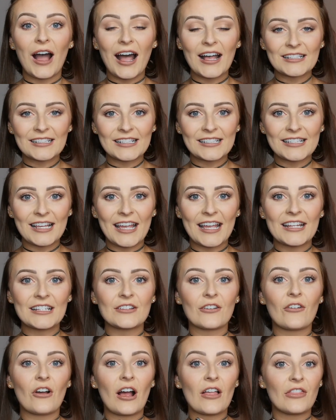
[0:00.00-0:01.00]
as I said,
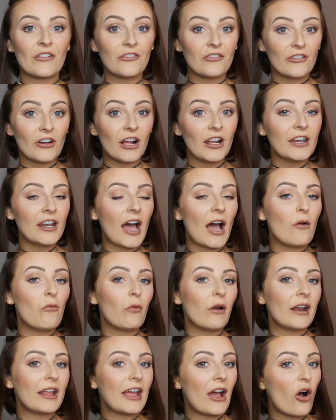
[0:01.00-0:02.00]
at the front, I'm
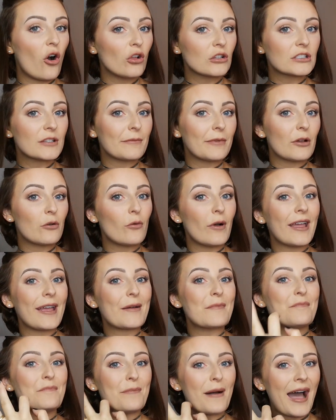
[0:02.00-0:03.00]
wanting it all to be going
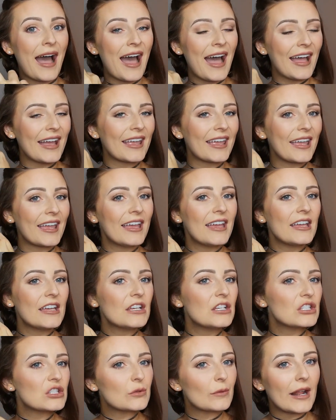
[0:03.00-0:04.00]
back.
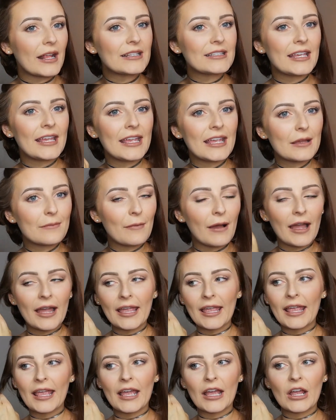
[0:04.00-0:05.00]
So when I take
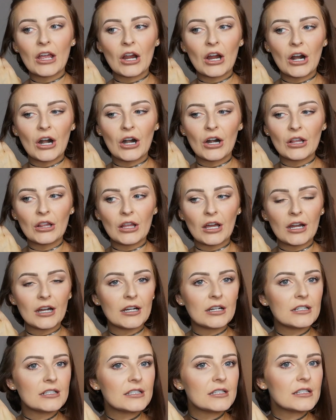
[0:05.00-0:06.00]
my
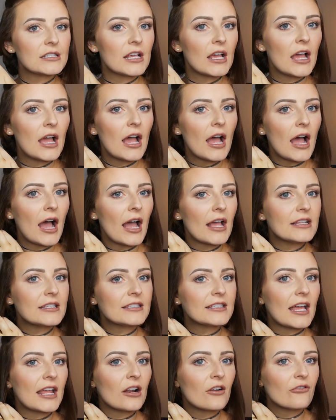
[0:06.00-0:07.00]
curlers,
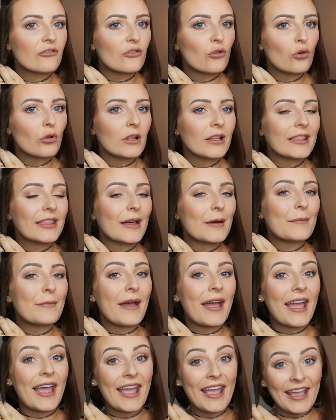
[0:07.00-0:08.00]
instead of rolling them
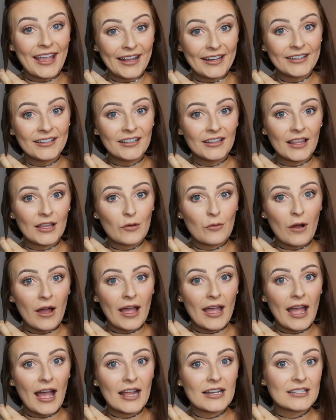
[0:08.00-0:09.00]
in, like what
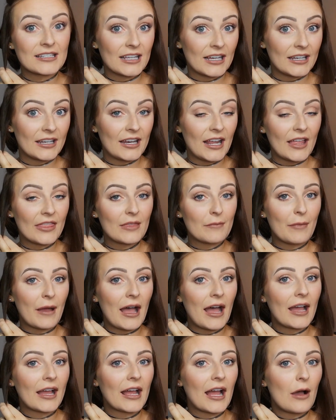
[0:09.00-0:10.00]
I had done at the
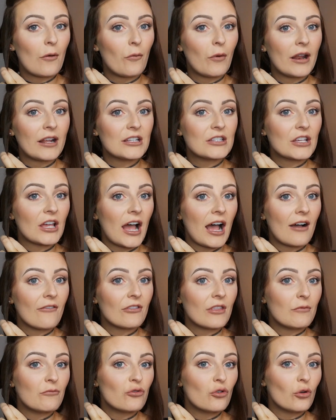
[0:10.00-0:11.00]
back, I'm wanting to have
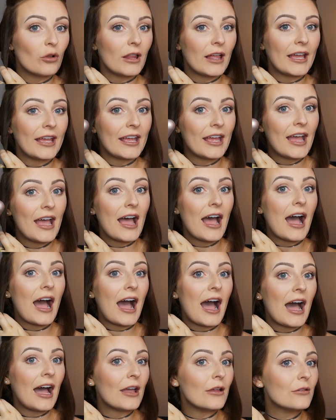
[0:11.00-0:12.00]
them rolling
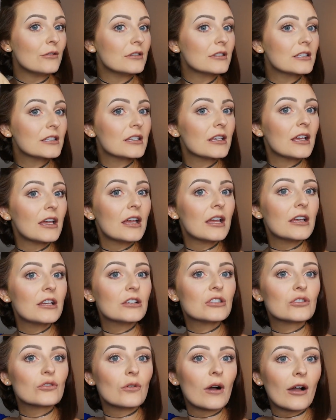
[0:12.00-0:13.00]
out.
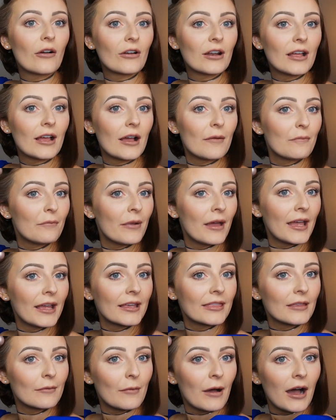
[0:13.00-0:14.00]
So I'm gonna
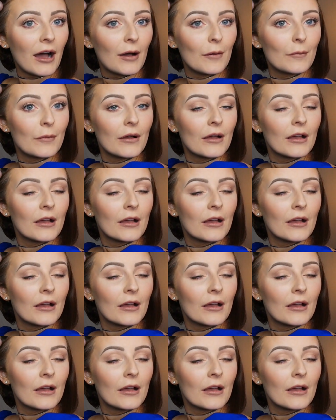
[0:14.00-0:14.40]
pick them up